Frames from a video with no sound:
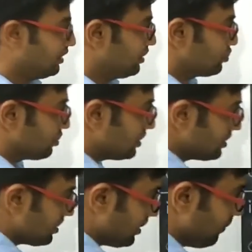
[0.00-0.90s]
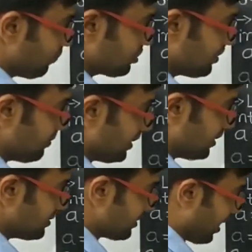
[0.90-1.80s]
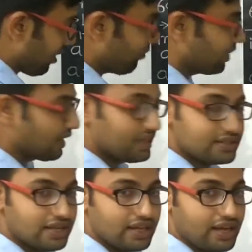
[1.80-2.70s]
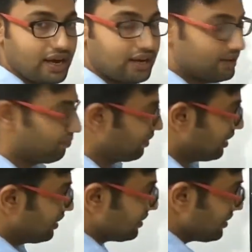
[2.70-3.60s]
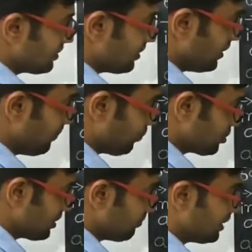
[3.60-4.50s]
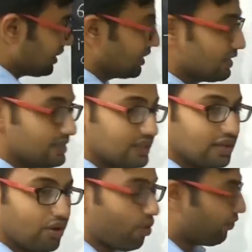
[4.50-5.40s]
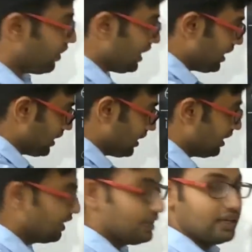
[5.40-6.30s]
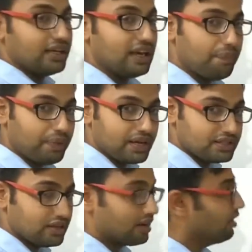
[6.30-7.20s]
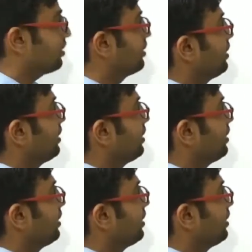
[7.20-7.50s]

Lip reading: So these 3 possibilities, now we can say that these 3 possibilities of A represent